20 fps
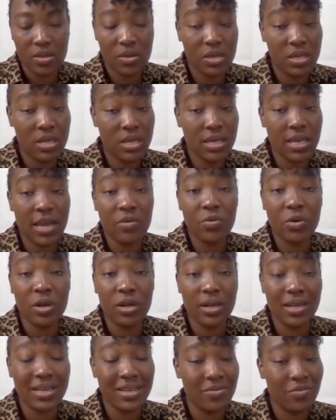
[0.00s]
Now, he can
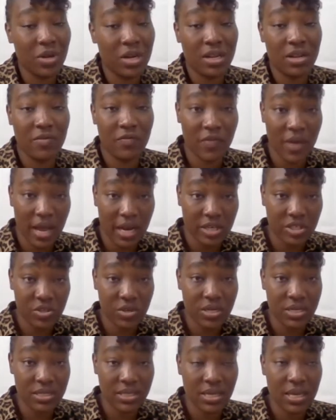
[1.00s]
work in one of the
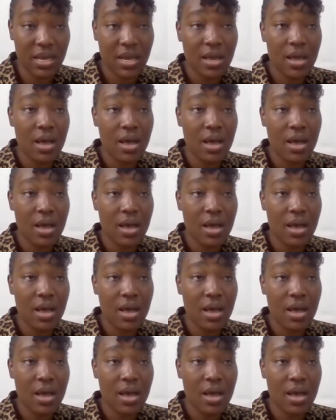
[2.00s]
factories.